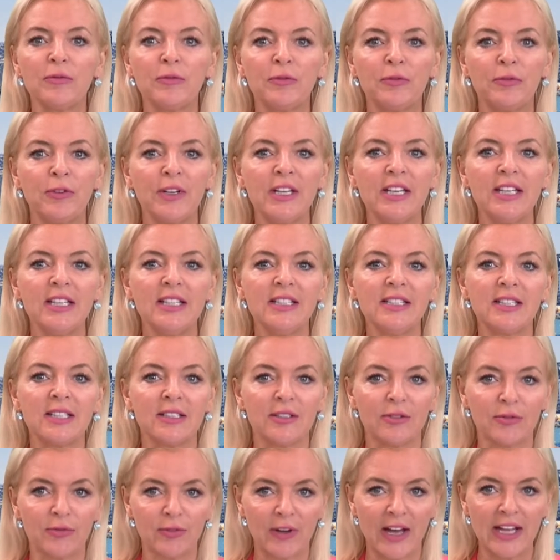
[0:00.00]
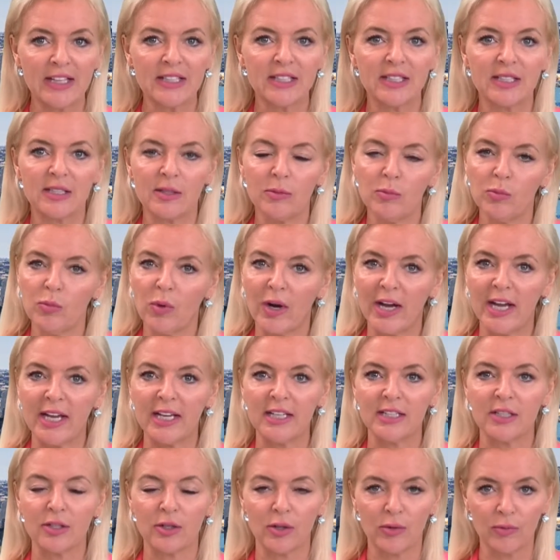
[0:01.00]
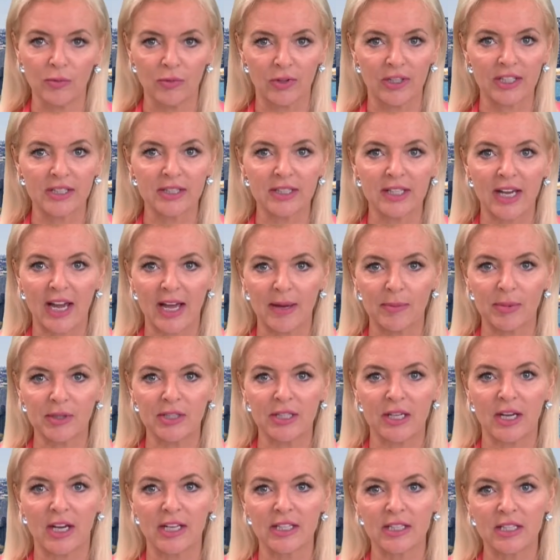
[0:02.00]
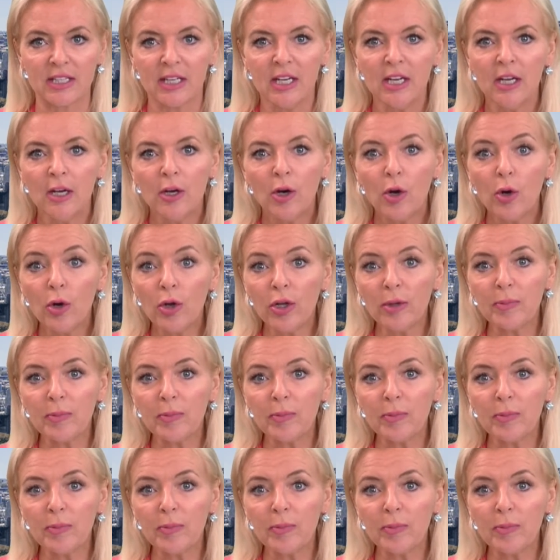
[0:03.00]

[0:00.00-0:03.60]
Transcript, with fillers: fears advanced and weighed on risk appetite. Oil